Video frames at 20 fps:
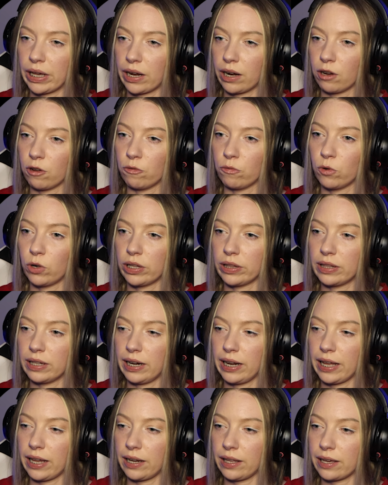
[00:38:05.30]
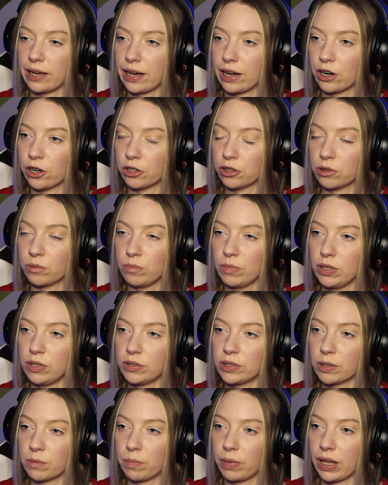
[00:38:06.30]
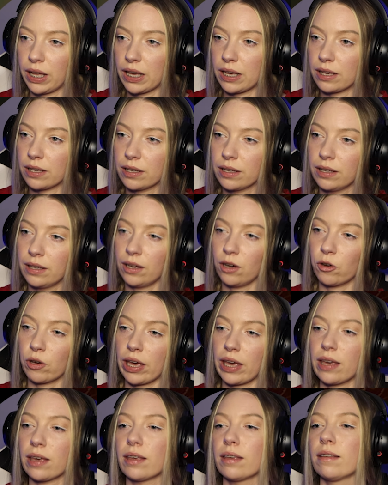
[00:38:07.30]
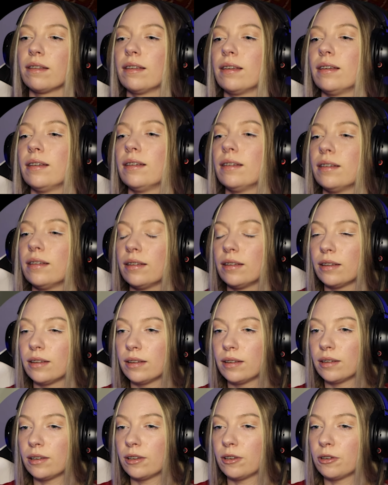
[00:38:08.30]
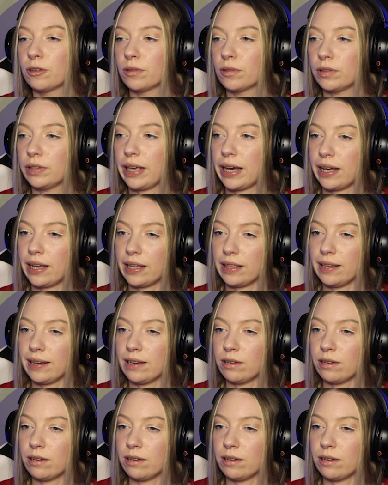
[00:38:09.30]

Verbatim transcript: gotta avoid the lady. I heard the music playing. Okay. Yeah, I